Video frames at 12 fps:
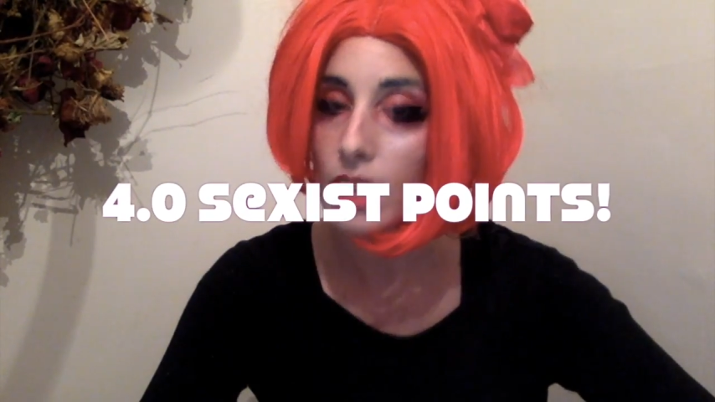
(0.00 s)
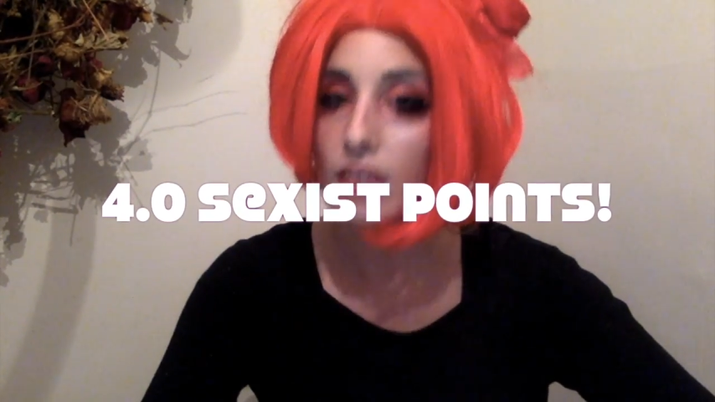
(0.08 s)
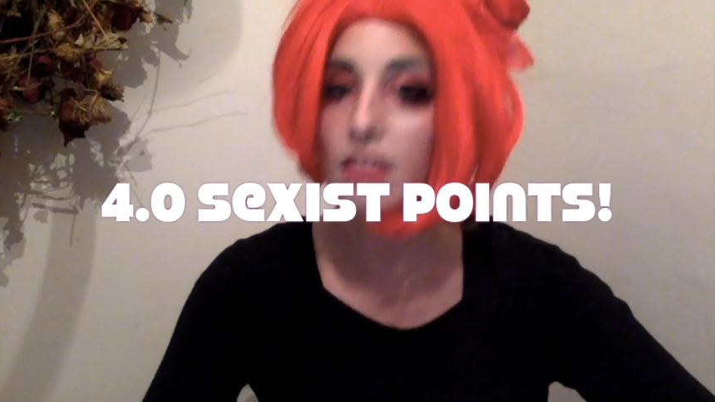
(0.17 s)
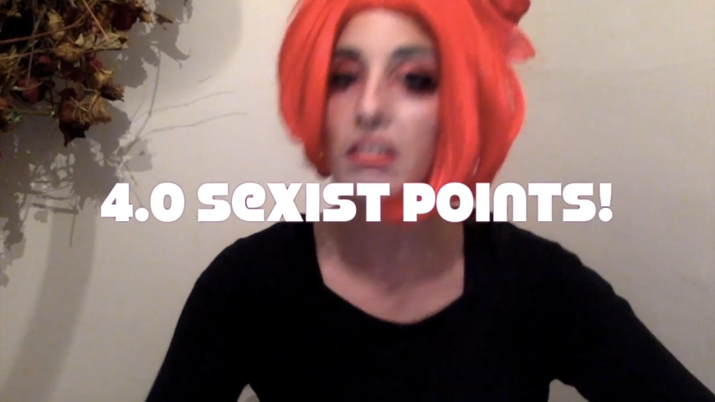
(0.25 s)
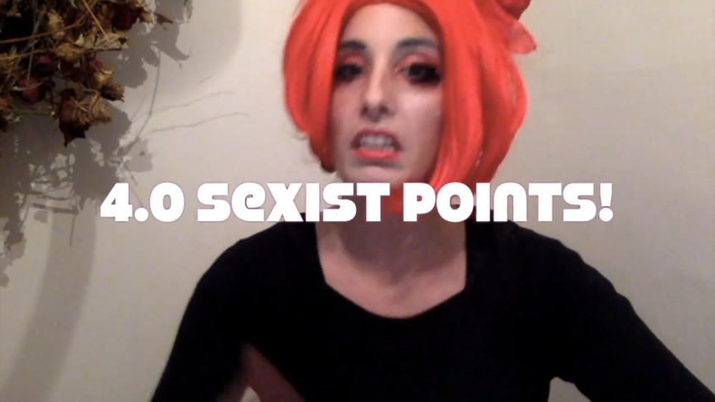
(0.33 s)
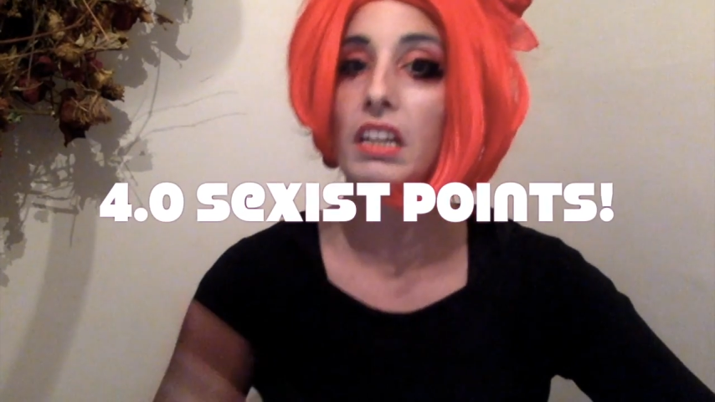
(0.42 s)

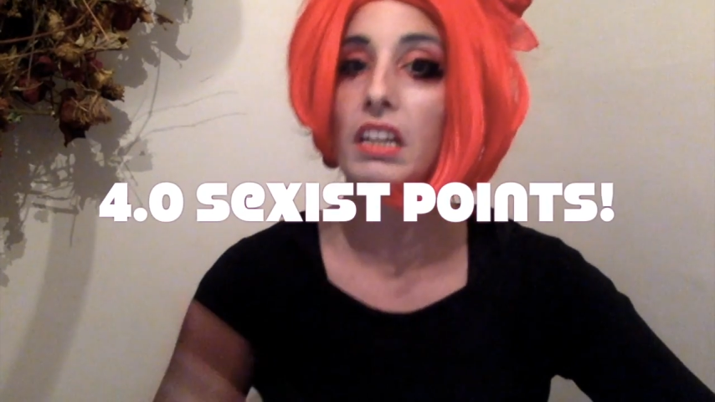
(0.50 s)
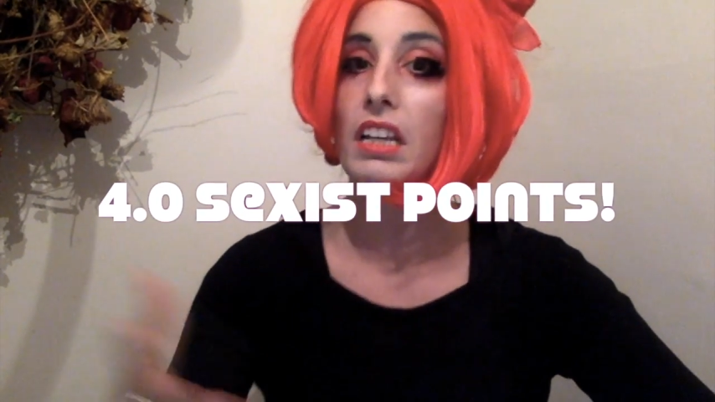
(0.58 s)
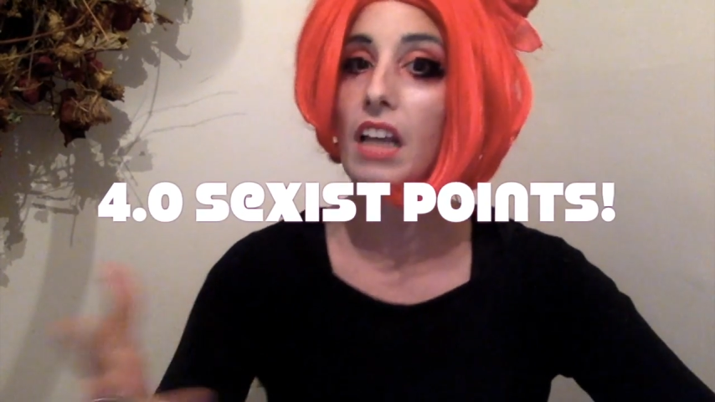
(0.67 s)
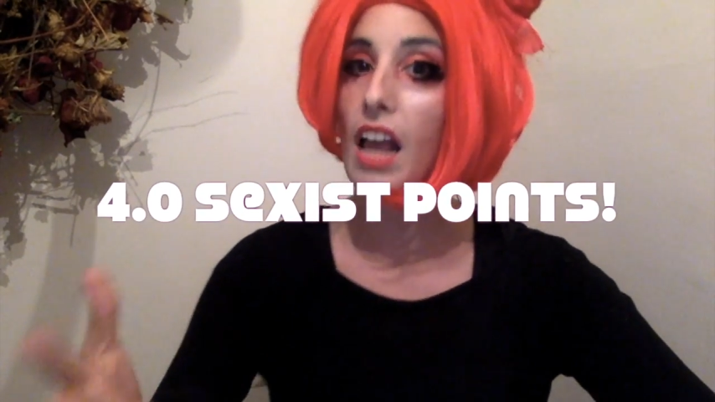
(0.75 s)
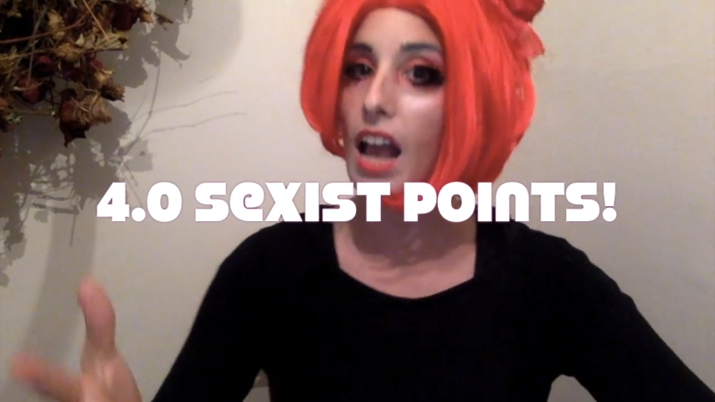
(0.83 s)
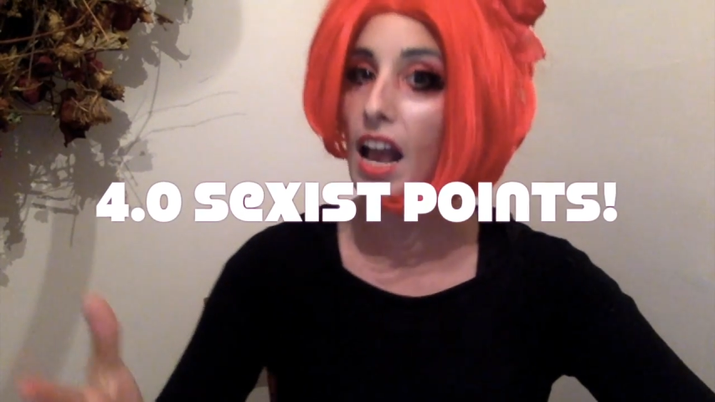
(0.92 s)
Looking
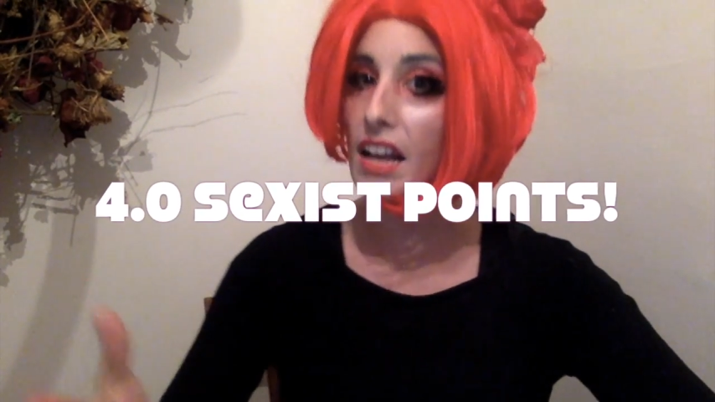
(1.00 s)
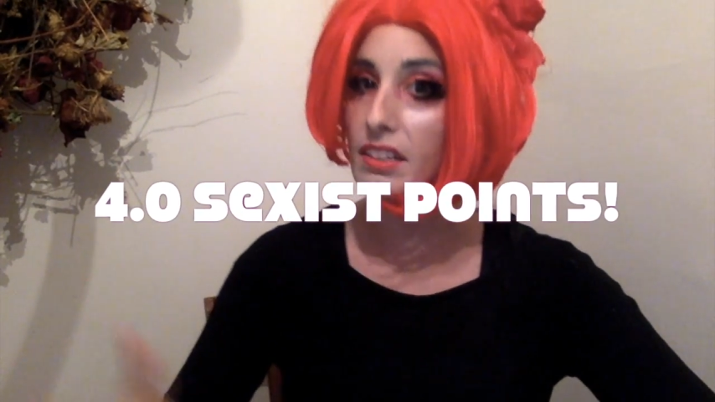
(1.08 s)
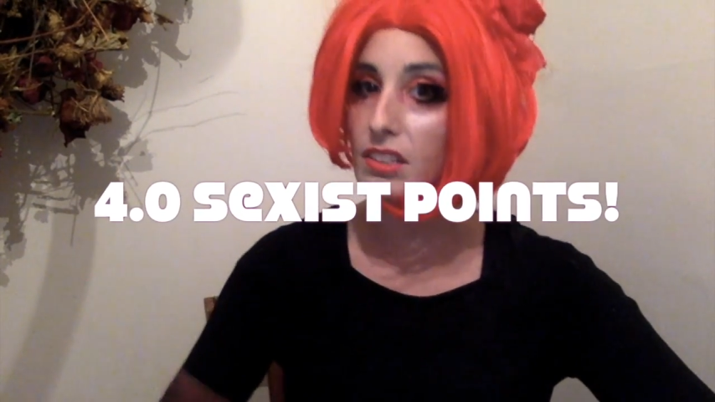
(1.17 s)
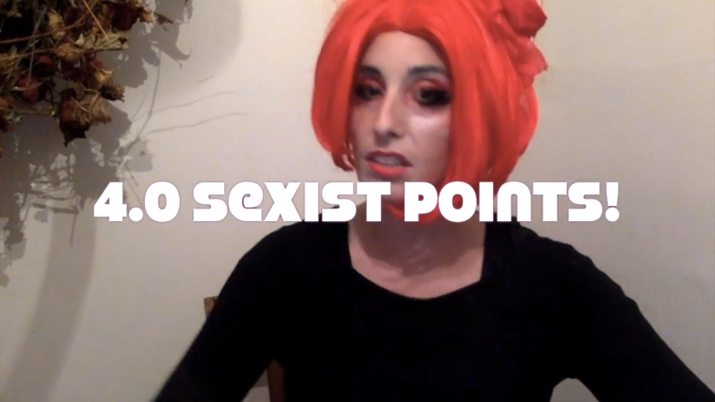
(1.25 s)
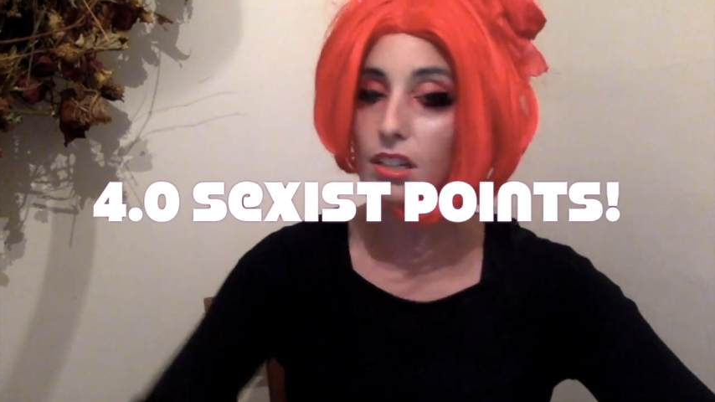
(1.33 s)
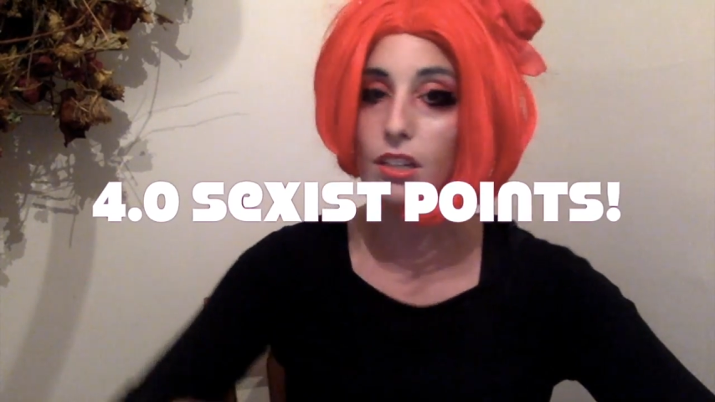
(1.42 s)
at
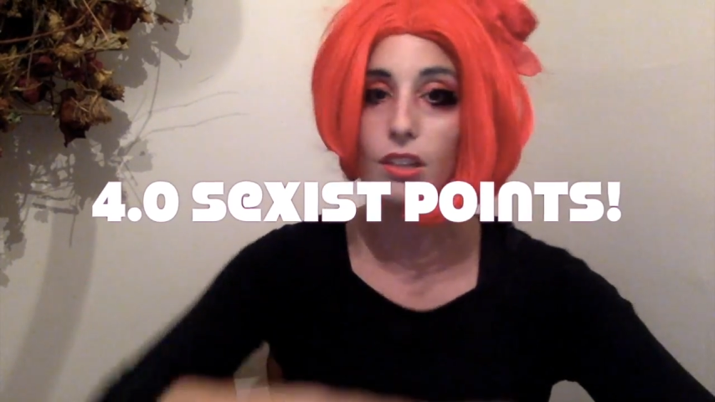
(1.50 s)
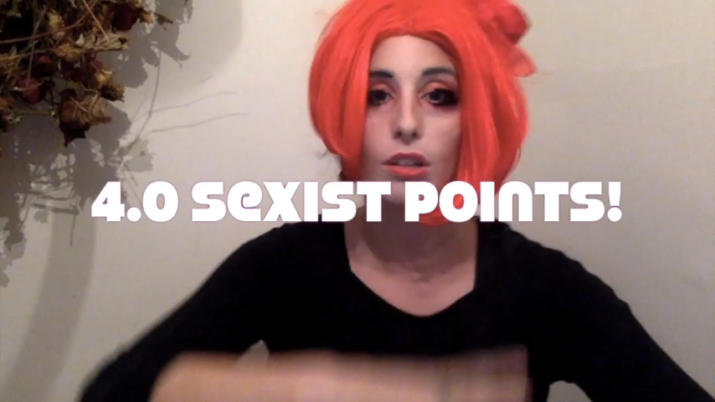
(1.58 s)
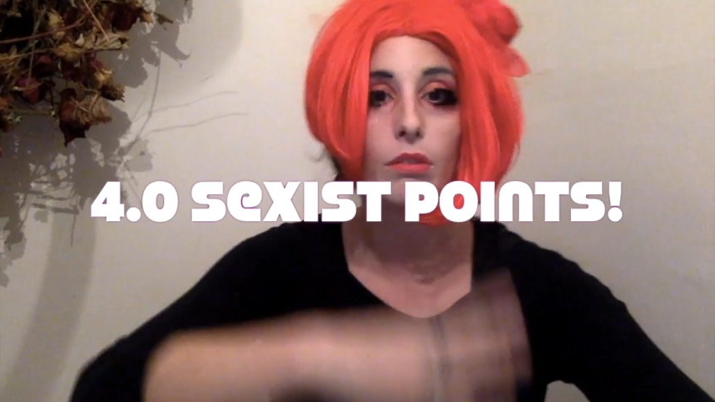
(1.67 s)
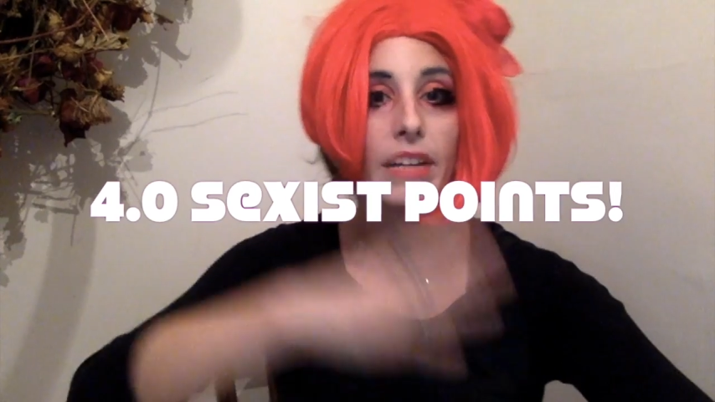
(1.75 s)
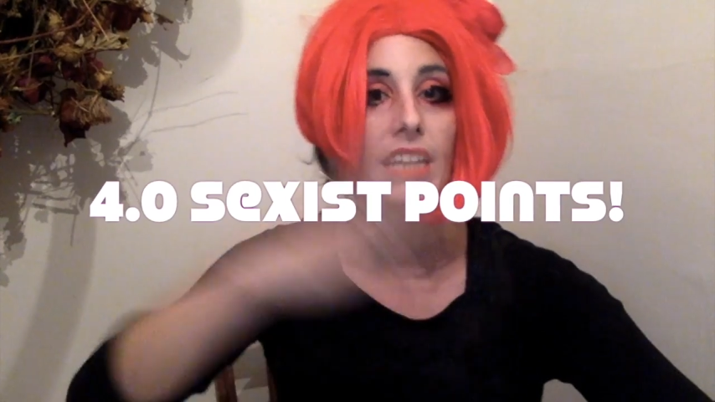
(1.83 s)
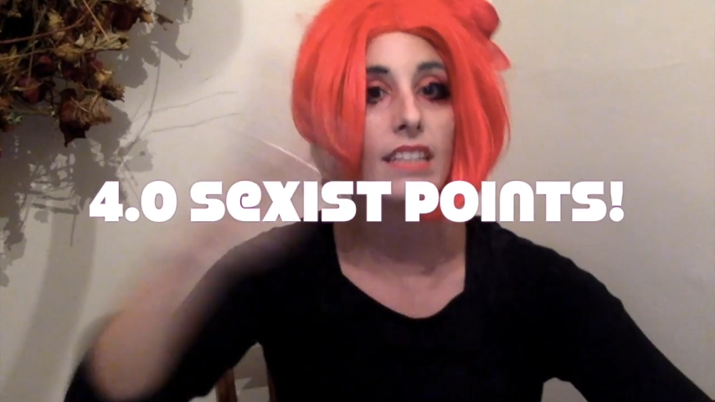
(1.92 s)
the
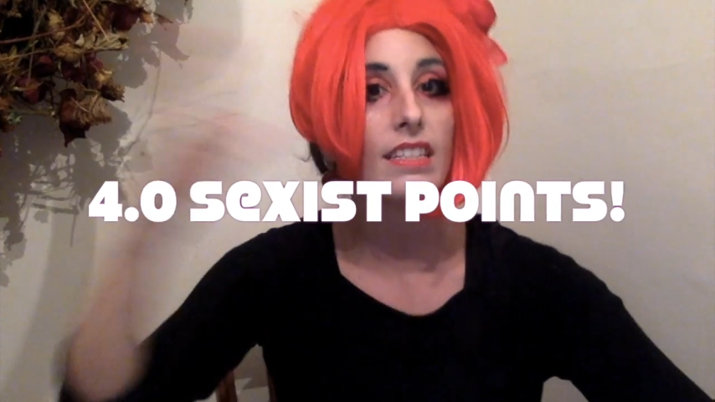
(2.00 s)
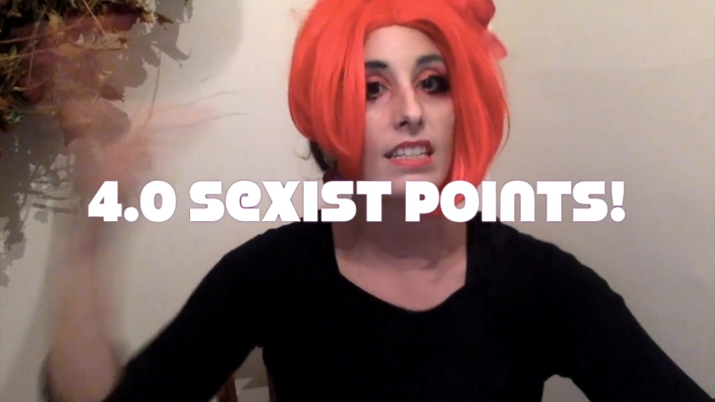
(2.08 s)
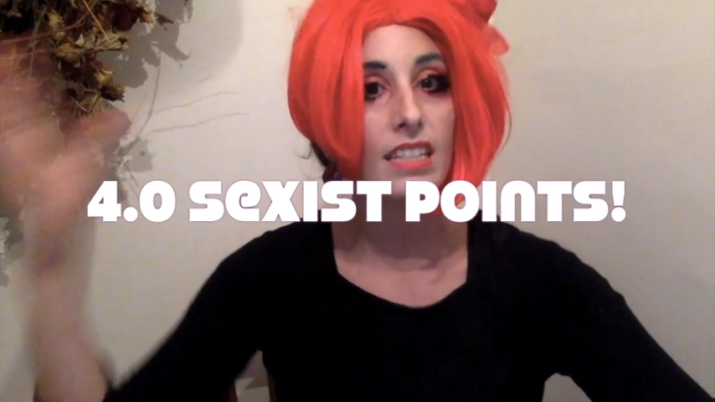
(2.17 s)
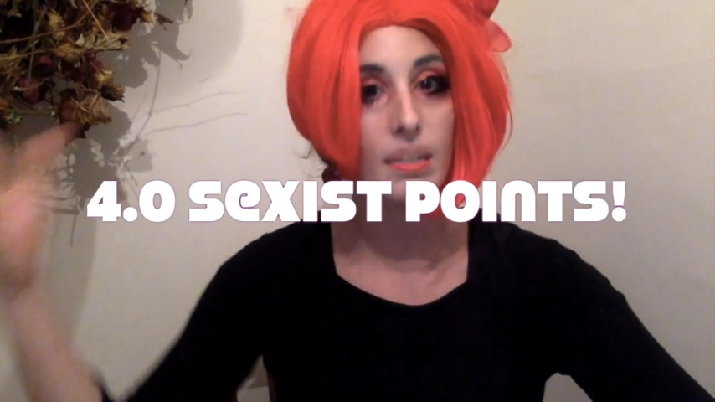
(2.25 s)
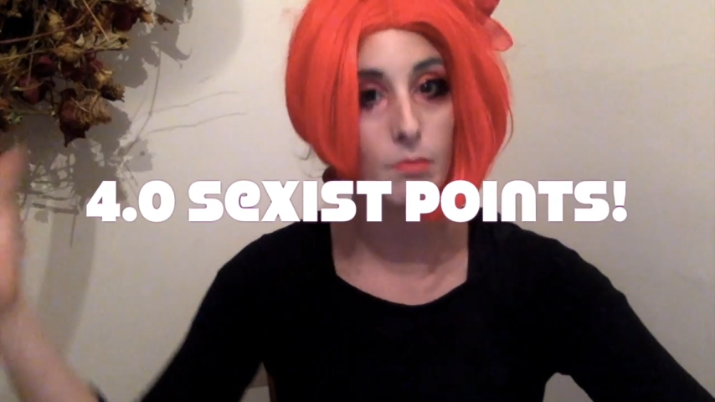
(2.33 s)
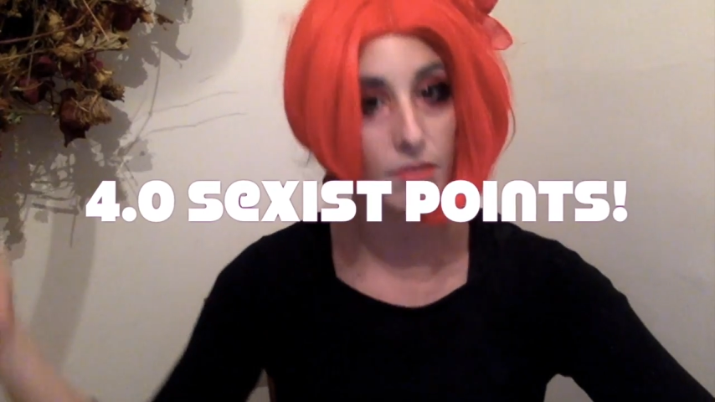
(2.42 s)
grand
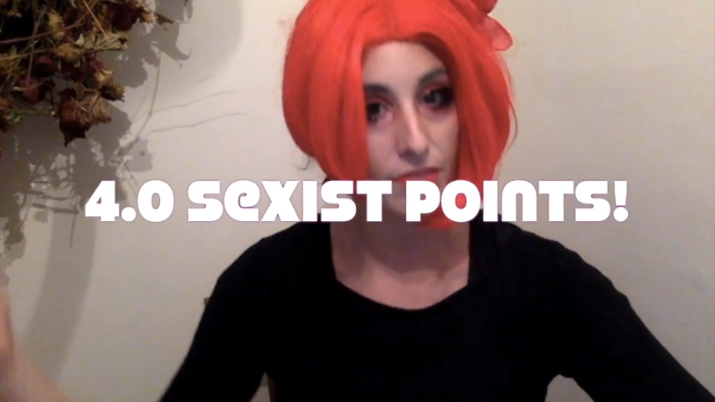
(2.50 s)
scheme of